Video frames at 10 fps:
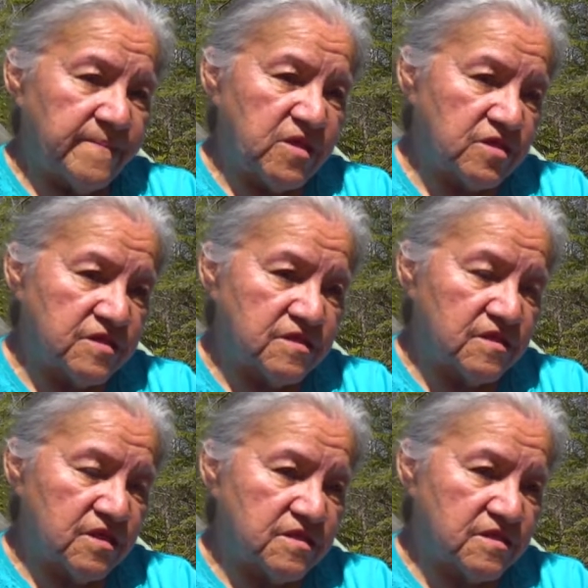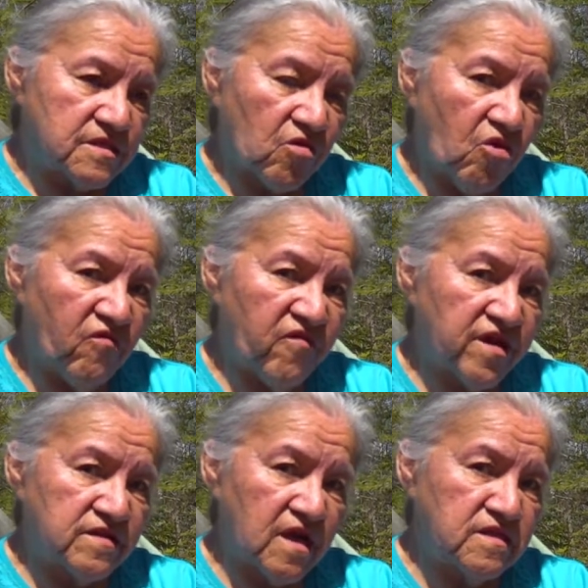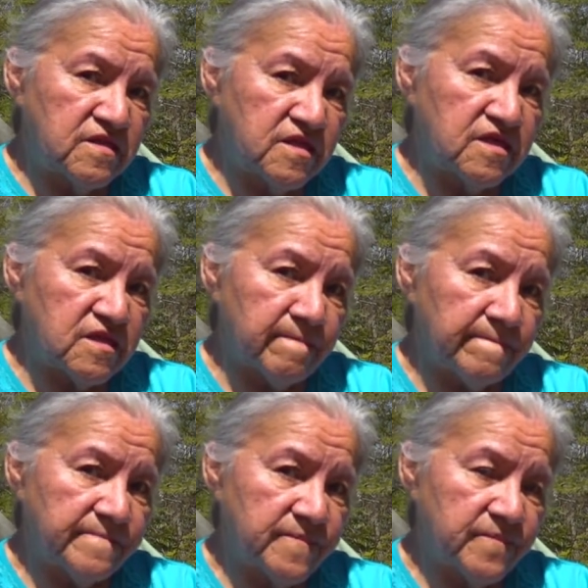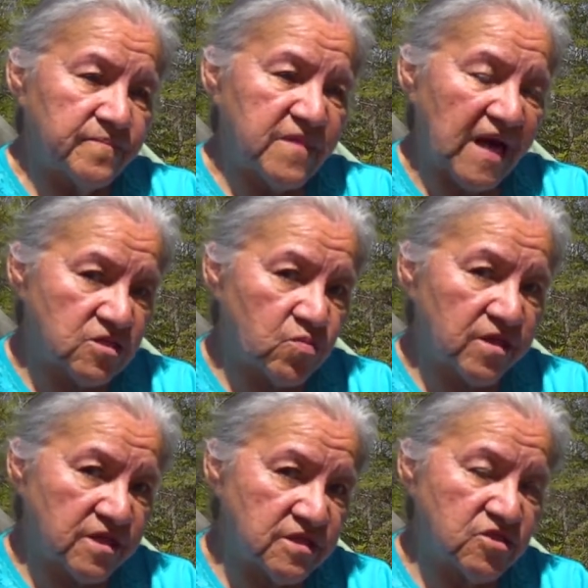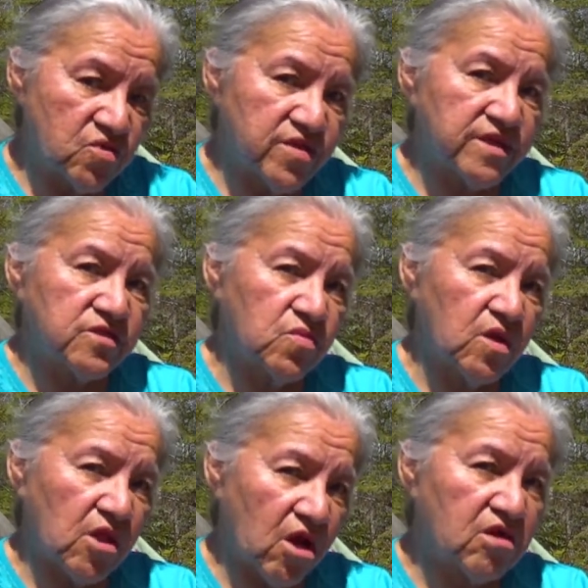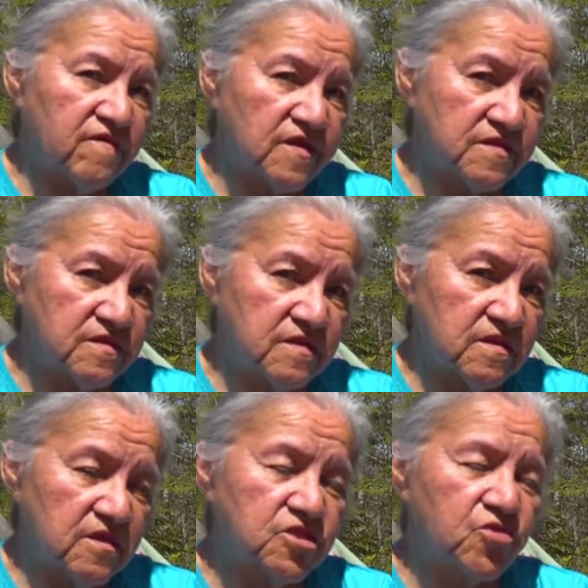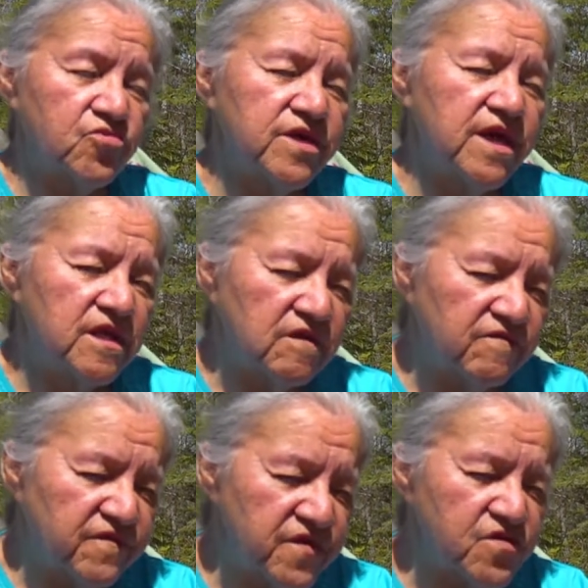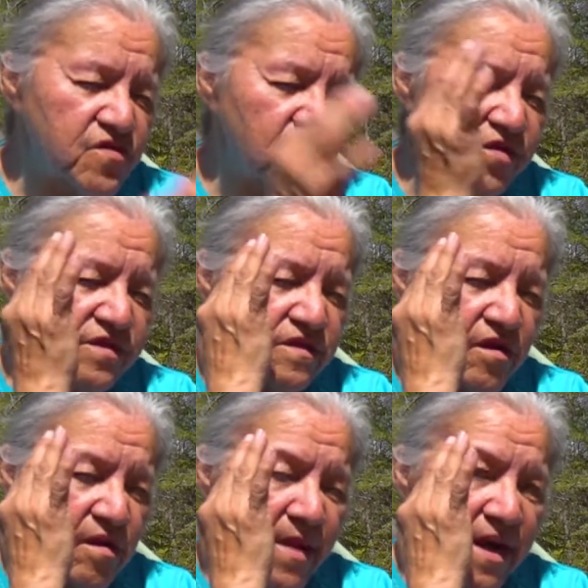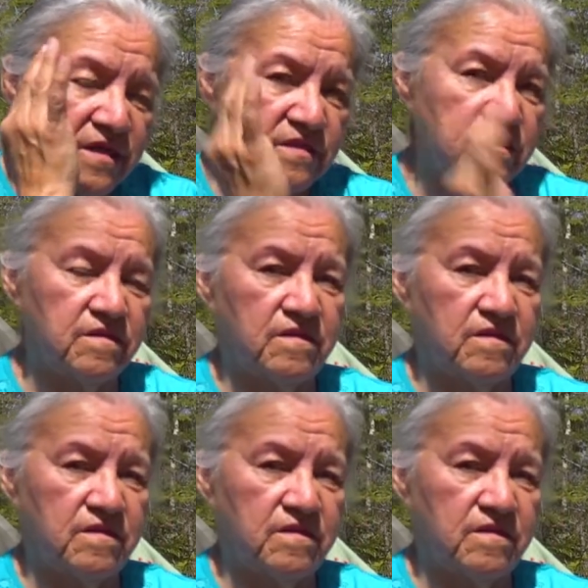This COVID-19, that's what it's doing to a lot of us. It's creating fear within our mind.